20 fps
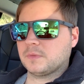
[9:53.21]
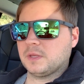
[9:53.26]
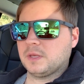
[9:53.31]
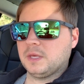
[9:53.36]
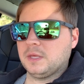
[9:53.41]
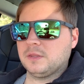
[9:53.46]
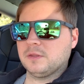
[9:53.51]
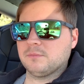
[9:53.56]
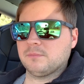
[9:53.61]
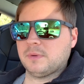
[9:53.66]

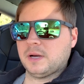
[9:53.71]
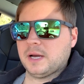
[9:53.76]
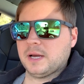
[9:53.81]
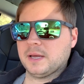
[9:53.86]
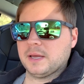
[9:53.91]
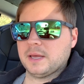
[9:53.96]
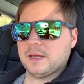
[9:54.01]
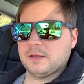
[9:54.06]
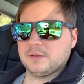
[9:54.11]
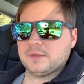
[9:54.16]
in
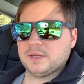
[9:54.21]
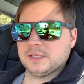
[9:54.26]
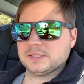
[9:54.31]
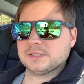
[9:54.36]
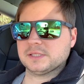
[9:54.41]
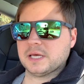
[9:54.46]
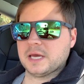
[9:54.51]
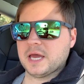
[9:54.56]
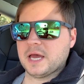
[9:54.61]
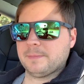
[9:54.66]
my
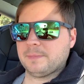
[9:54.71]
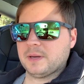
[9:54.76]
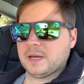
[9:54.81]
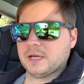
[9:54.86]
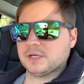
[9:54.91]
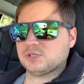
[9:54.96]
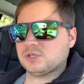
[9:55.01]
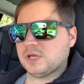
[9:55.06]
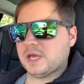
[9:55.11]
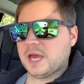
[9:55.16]
Tesla app, I
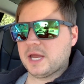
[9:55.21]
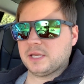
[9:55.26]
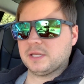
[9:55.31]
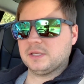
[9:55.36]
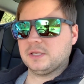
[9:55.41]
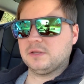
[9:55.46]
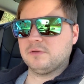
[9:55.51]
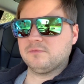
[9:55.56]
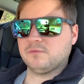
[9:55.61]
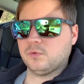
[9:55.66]
actually had
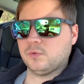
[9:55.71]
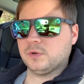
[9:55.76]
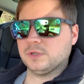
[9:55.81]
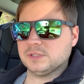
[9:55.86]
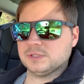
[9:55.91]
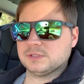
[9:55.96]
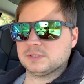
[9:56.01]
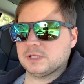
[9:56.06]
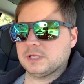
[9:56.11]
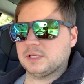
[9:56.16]
an invoice,